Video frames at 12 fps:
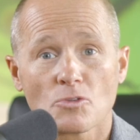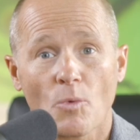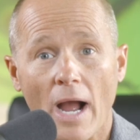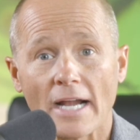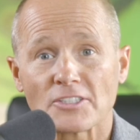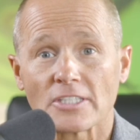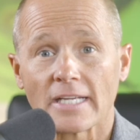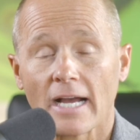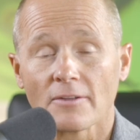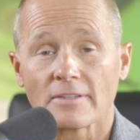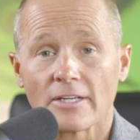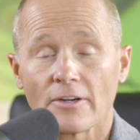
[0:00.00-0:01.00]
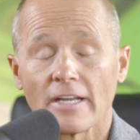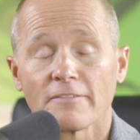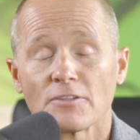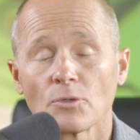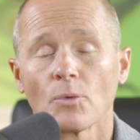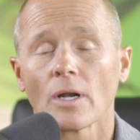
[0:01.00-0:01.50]
watching out there,
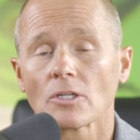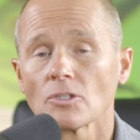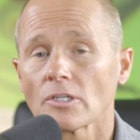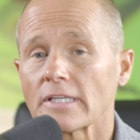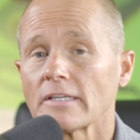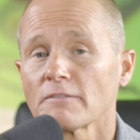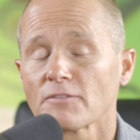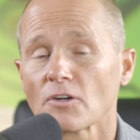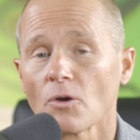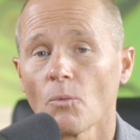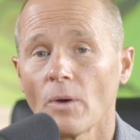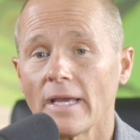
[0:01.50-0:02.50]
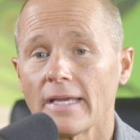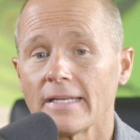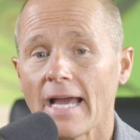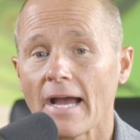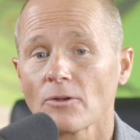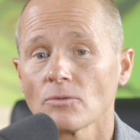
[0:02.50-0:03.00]
if you are looking for a way
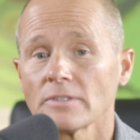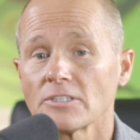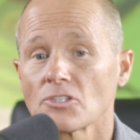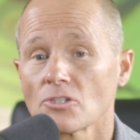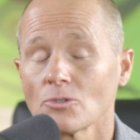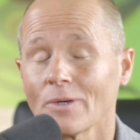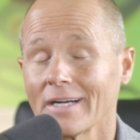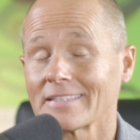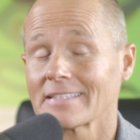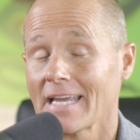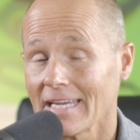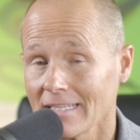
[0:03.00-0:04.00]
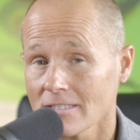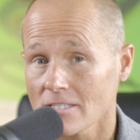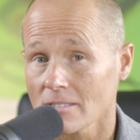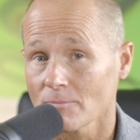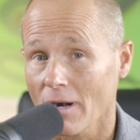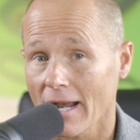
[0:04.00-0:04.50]
not only to attain
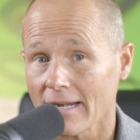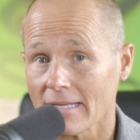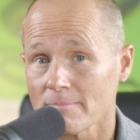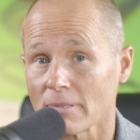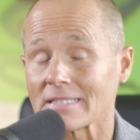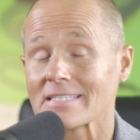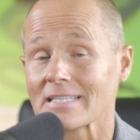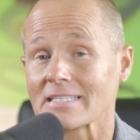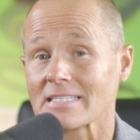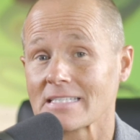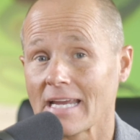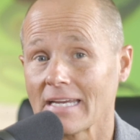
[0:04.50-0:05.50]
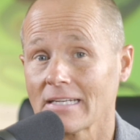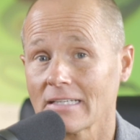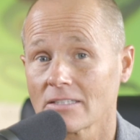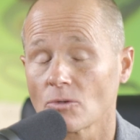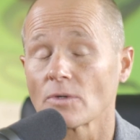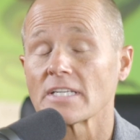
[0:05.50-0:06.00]
sobriety, but sustain
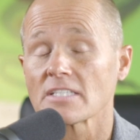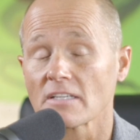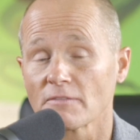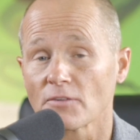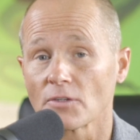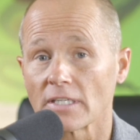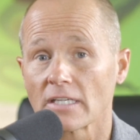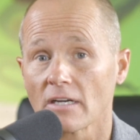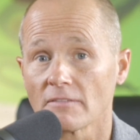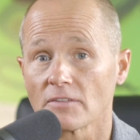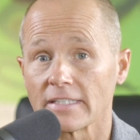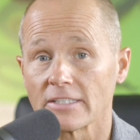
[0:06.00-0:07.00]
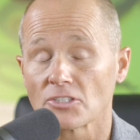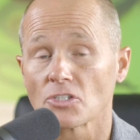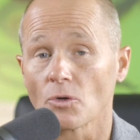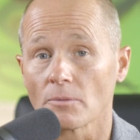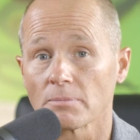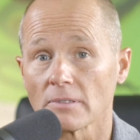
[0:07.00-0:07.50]
it, Racing for Recovery is
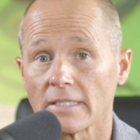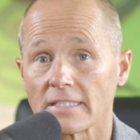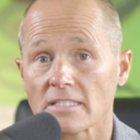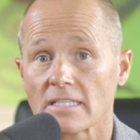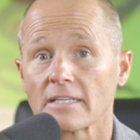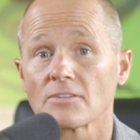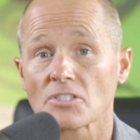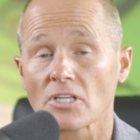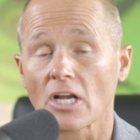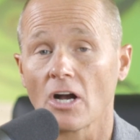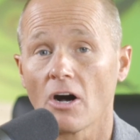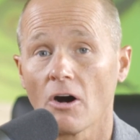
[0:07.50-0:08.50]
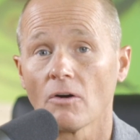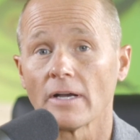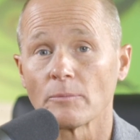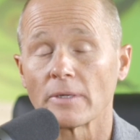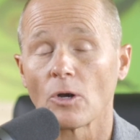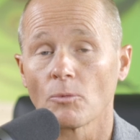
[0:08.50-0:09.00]
your place. Give us a call,
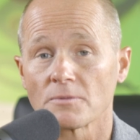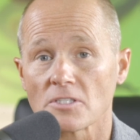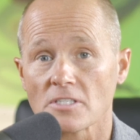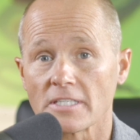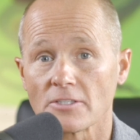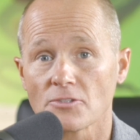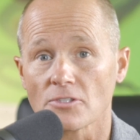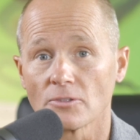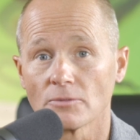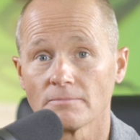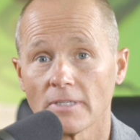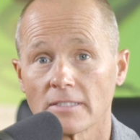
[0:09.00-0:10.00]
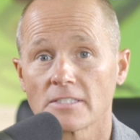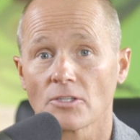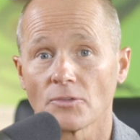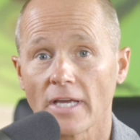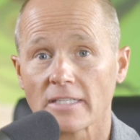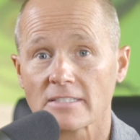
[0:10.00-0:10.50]
and we hope to see you soon. Until
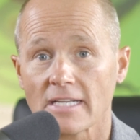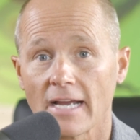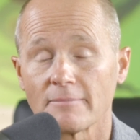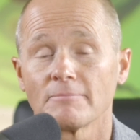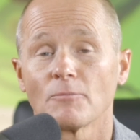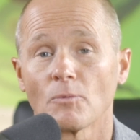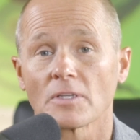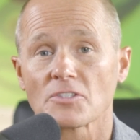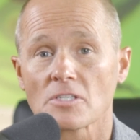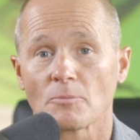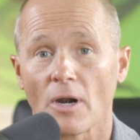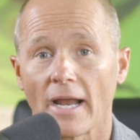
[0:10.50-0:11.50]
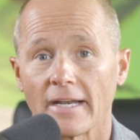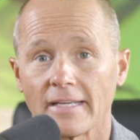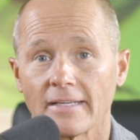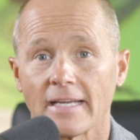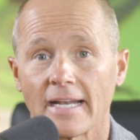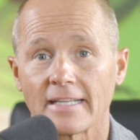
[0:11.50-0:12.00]
next time, with
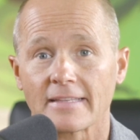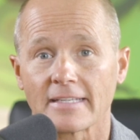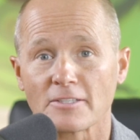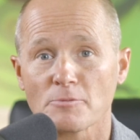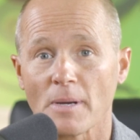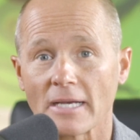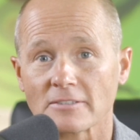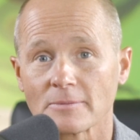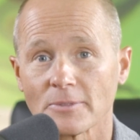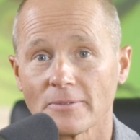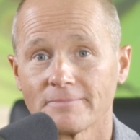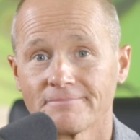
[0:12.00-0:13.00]
Sobriety, anything is possible.